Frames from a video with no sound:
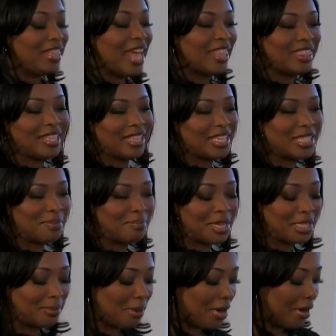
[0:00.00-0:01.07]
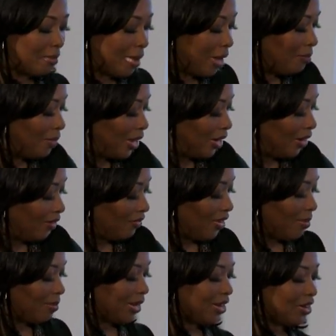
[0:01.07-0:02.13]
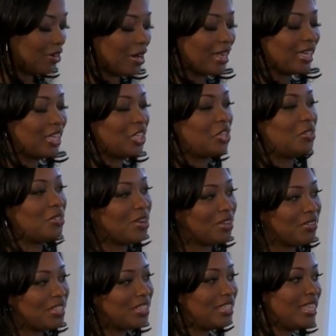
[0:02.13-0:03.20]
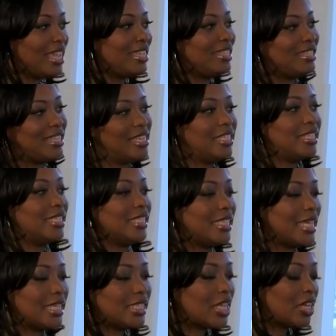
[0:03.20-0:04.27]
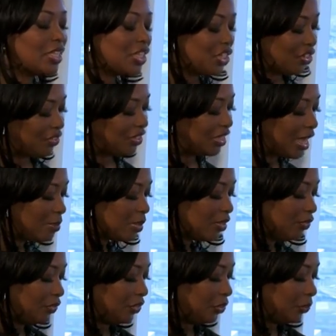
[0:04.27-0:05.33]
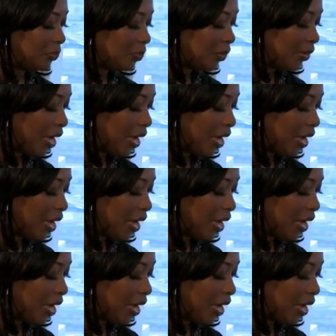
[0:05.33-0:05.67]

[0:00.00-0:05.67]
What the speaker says: I think that's the best part about being an event planner. I get to go to all these tastings and taste all the different types of food.